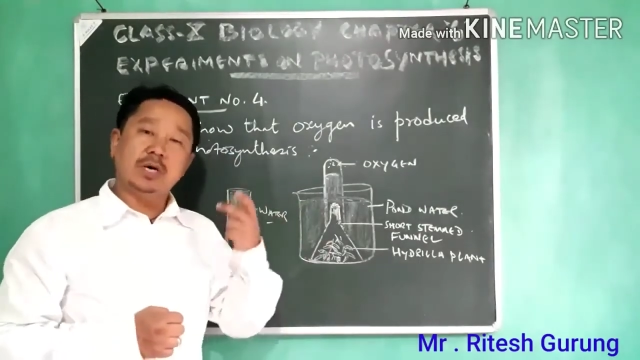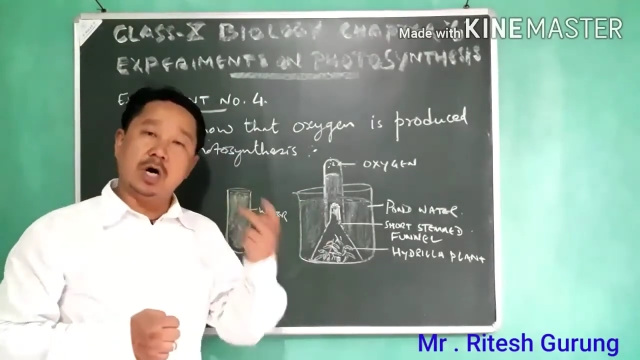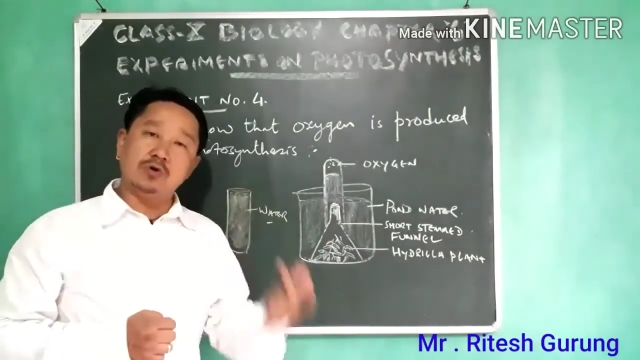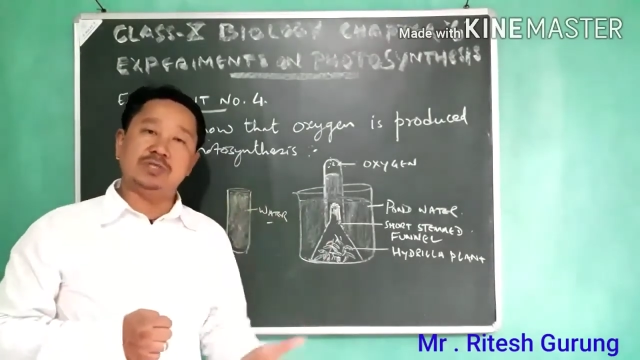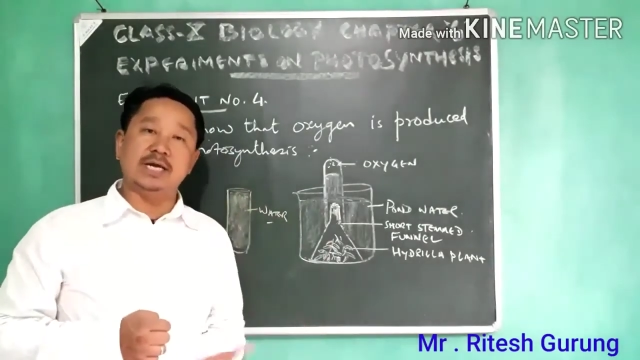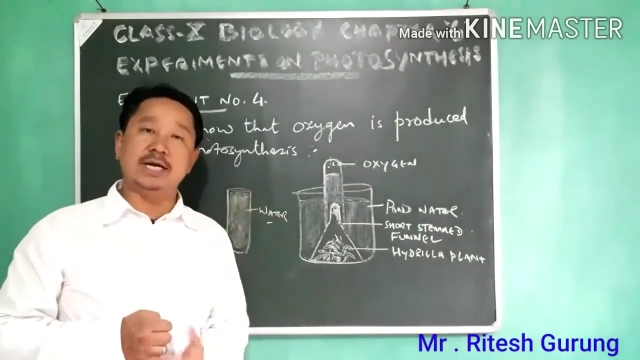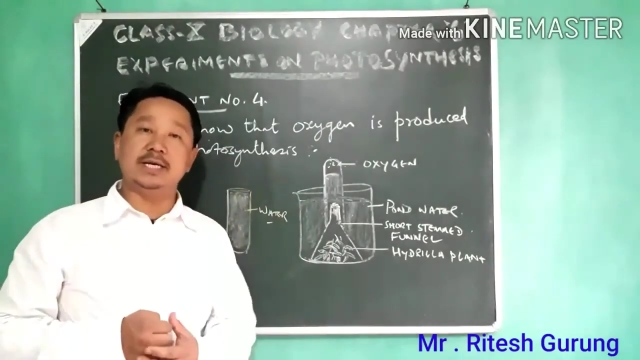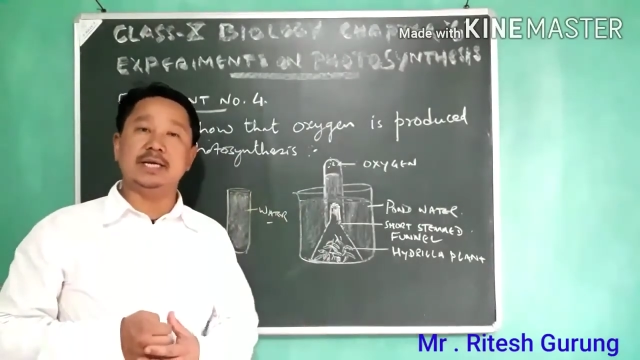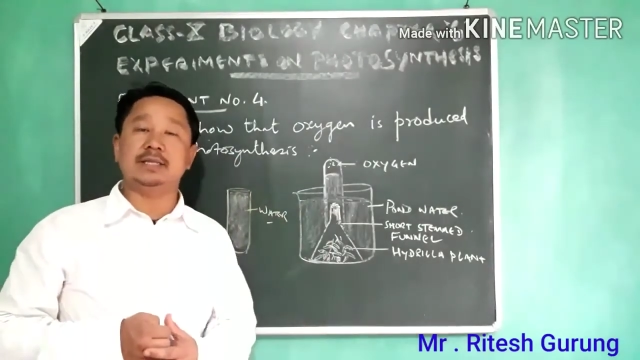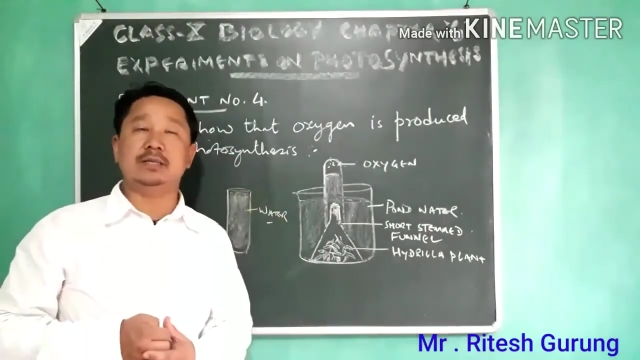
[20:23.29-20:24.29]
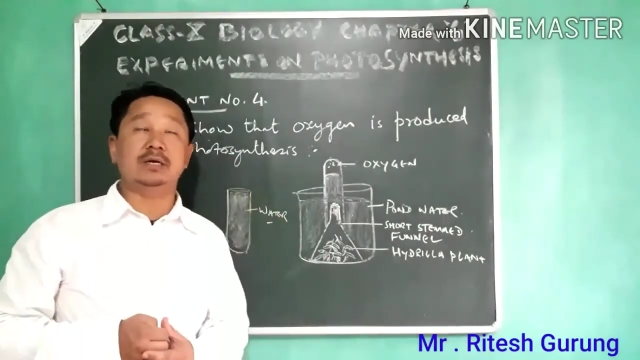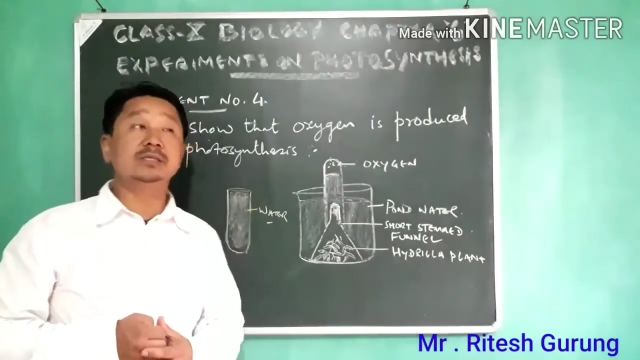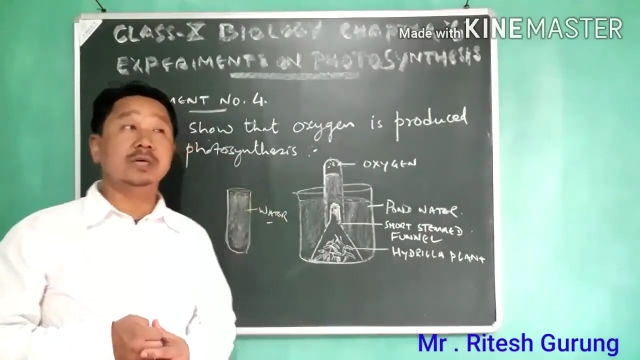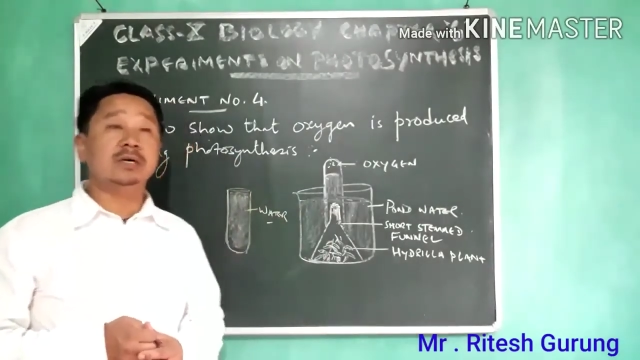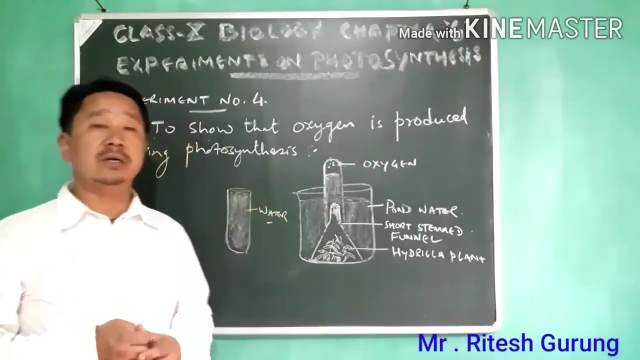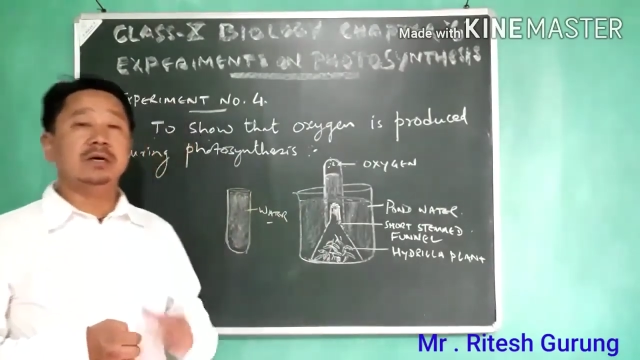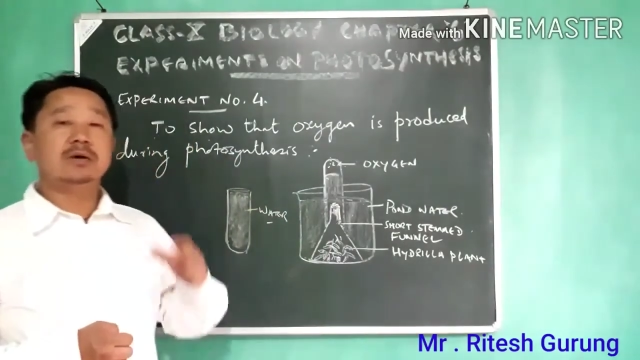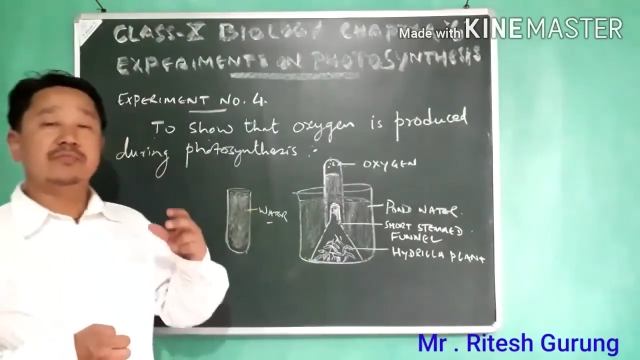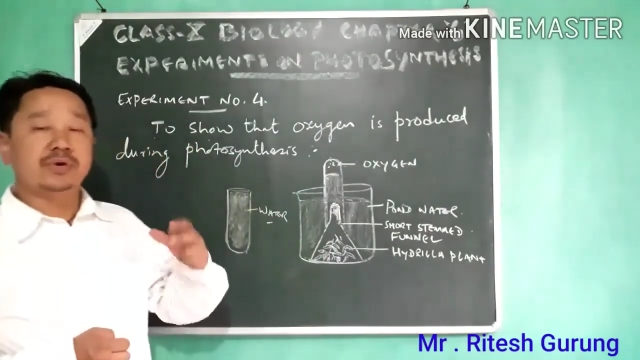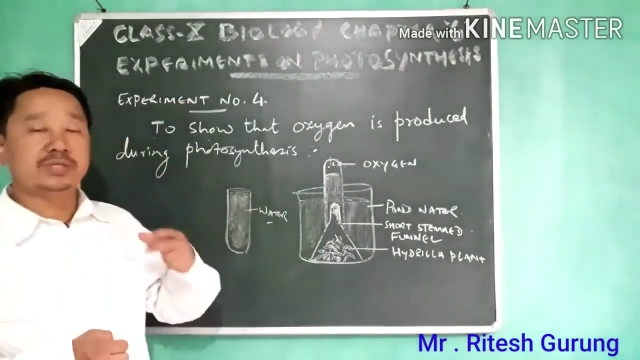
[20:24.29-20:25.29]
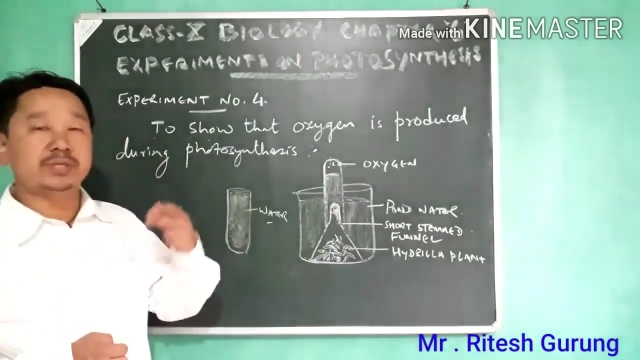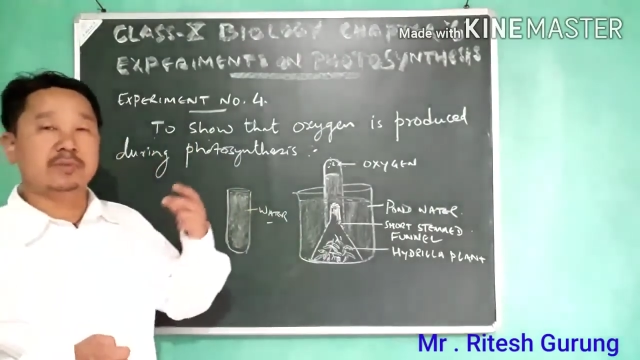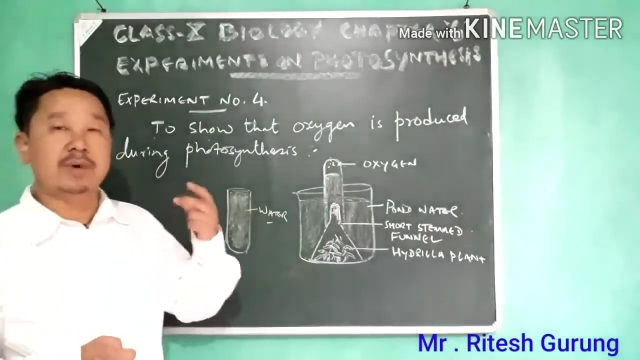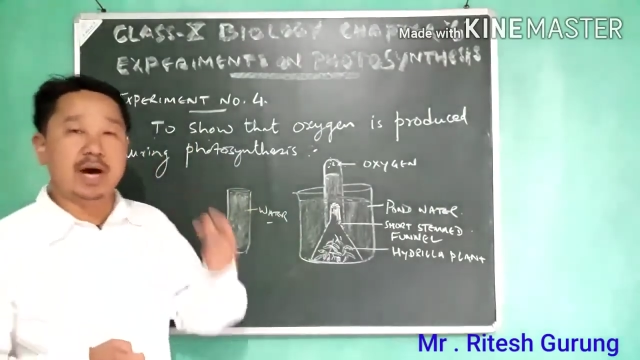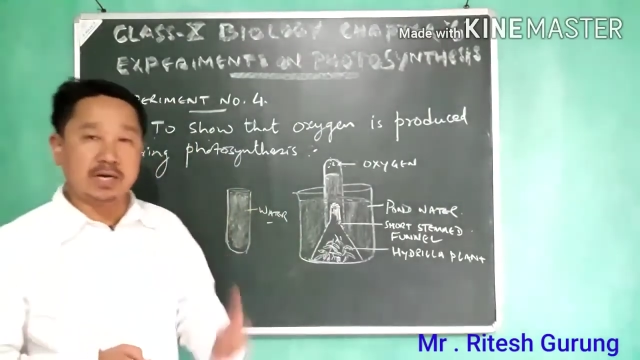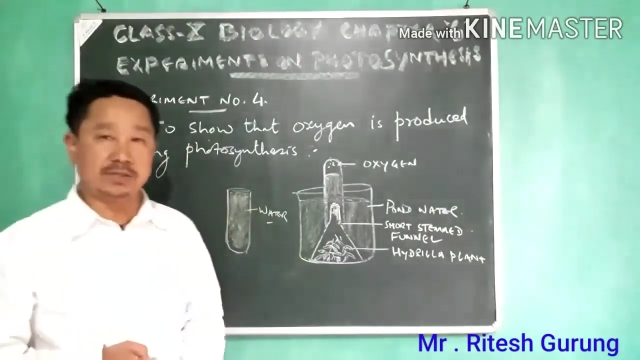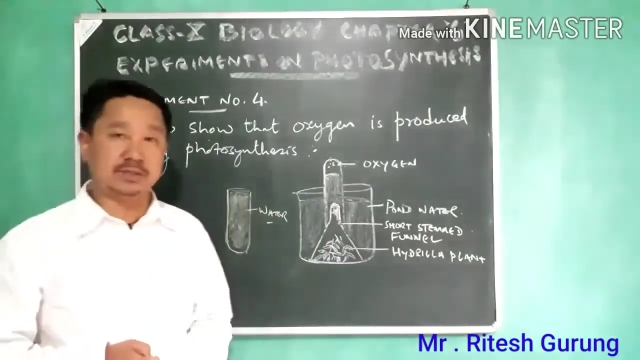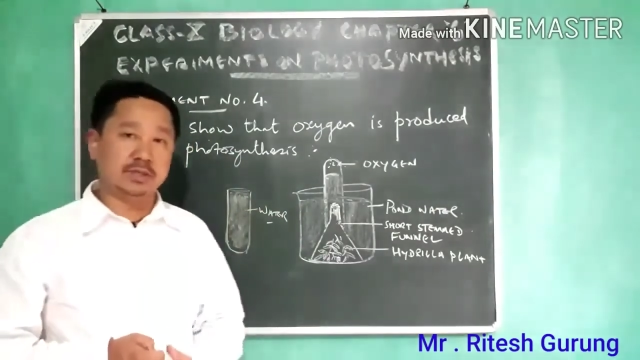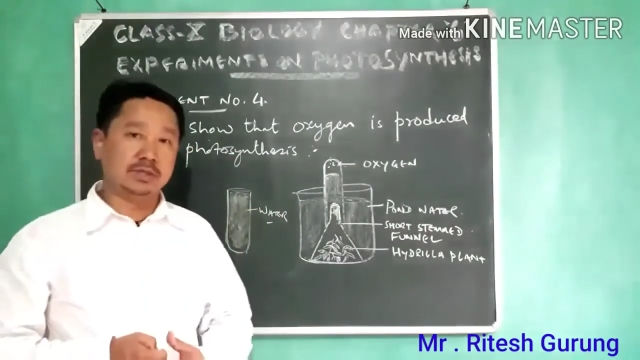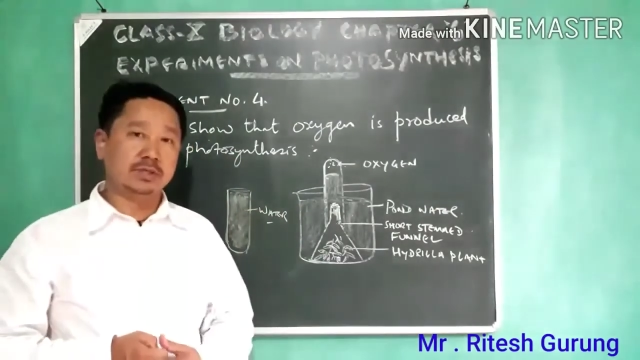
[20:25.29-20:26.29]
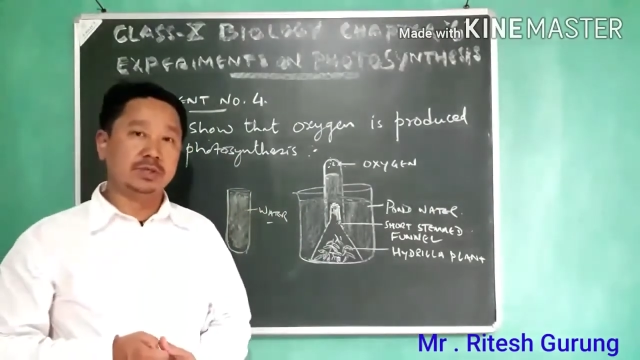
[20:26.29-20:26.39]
outside in the sun for some hours